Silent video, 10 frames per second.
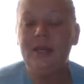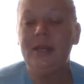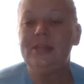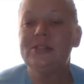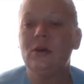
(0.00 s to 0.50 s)

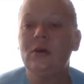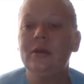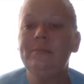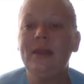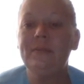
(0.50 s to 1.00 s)
He's
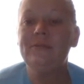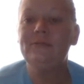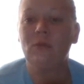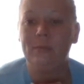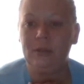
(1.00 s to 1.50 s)
on baby
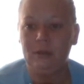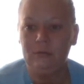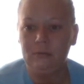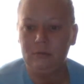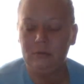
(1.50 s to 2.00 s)
formula.
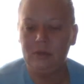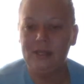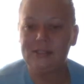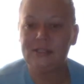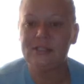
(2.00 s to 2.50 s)

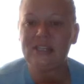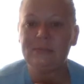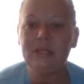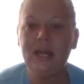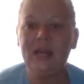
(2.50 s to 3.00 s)
It's the
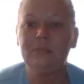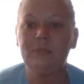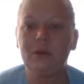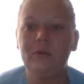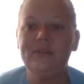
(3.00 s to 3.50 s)
Similac
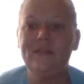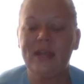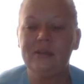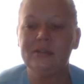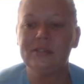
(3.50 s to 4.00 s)
Pro
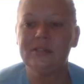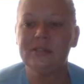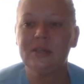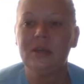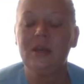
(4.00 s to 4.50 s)
Advanced,
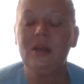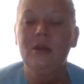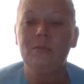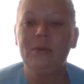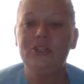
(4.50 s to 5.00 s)

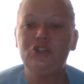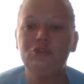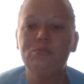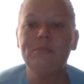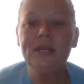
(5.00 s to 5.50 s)
but
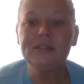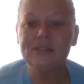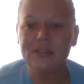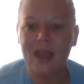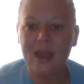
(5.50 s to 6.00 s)
you
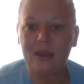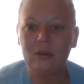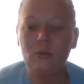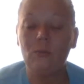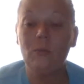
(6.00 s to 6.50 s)
mix
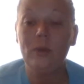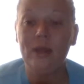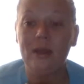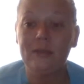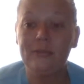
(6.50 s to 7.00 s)
that
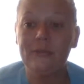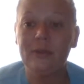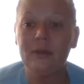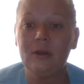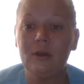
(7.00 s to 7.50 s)
with
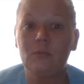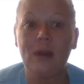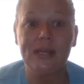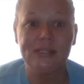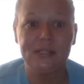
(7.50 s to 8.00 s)

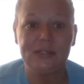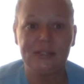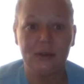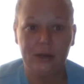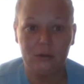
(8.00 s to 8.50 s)
rice
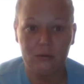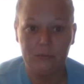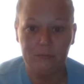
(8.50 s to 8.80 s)
cereal.